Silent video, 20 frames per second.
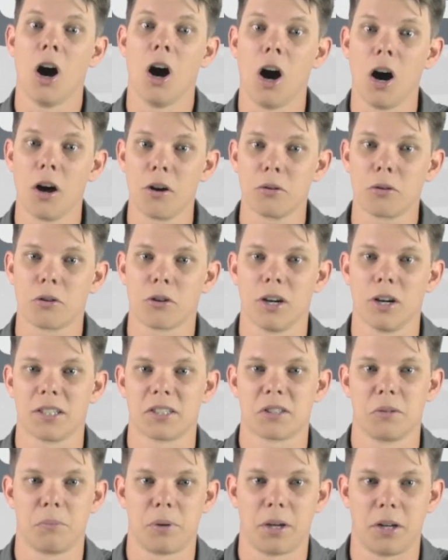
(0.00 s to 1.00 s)

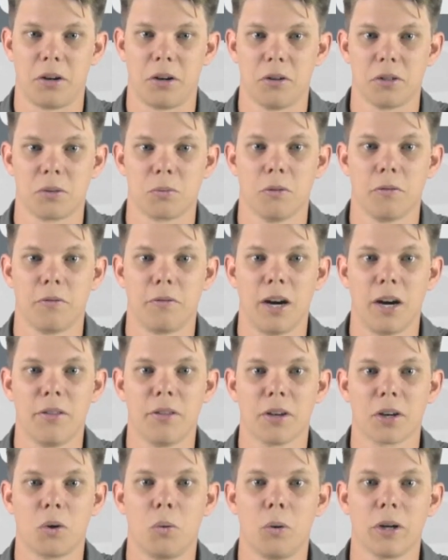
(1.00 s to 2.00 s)
Autocross competitors will
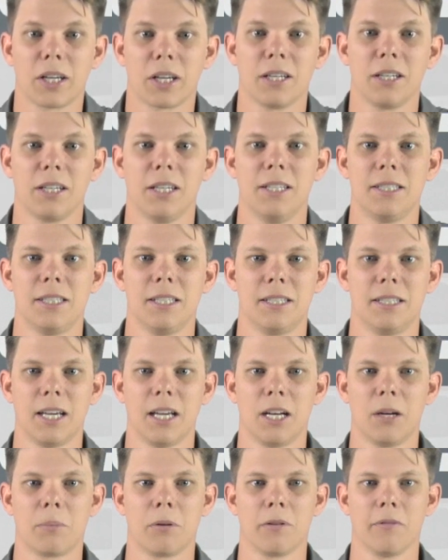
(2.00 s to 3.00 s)
find that quick and easy
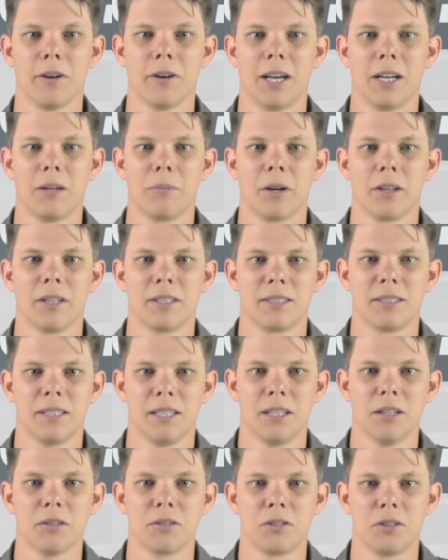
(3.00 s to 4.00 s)
data provided by the
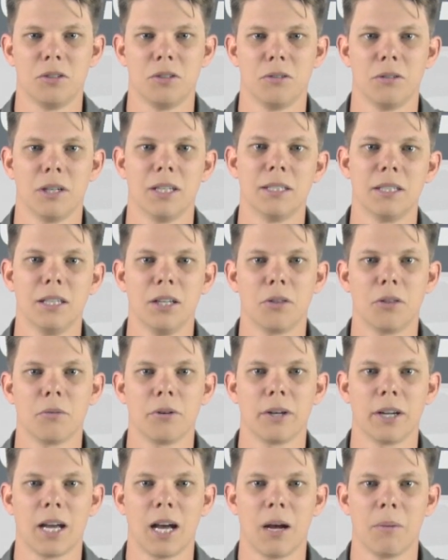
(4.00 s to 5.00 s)
CL2 and
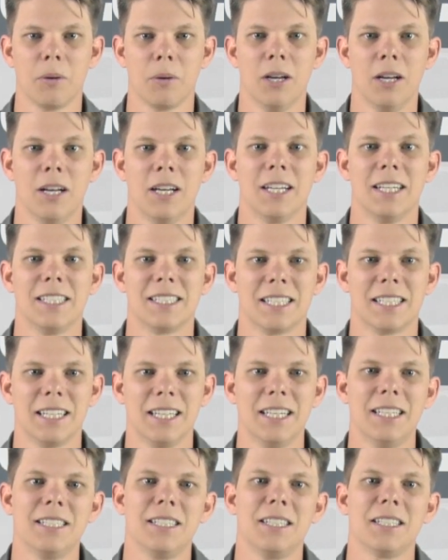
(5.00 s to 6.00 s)
D3 app is
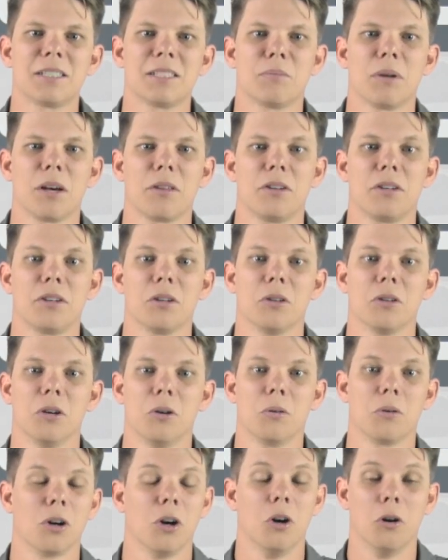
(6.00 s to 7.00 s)
the easiest method to
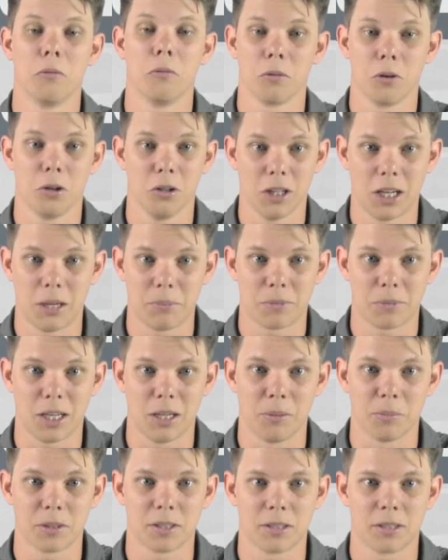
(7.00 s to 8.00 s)
lower overall lap
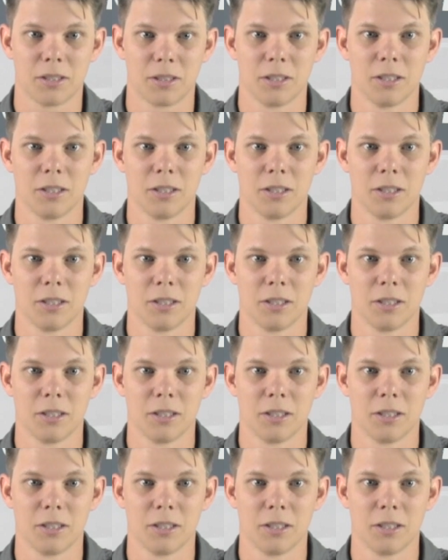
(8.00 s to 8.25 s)
times.